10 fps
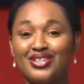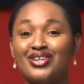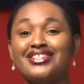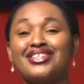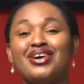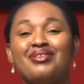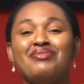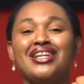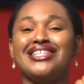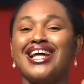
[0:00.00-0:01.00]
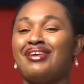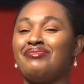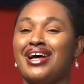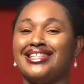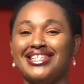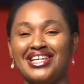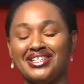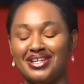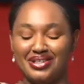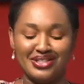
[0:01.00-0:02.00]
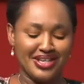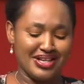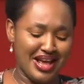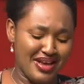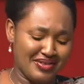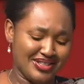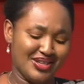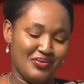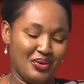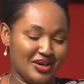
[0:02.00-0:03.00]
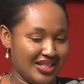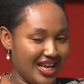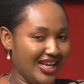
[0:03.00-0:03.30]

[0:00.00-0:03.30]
So this humility that you are saying, so just life is in the process.